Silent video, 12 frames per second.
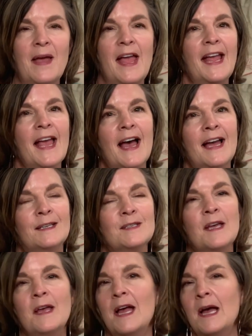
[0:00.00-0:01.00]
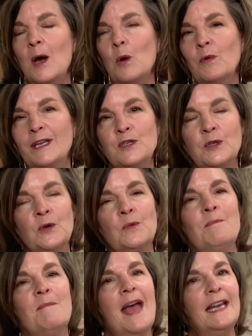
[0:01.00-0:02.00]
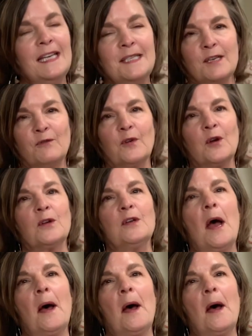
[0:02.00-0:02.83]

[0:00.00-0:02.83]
and we do many different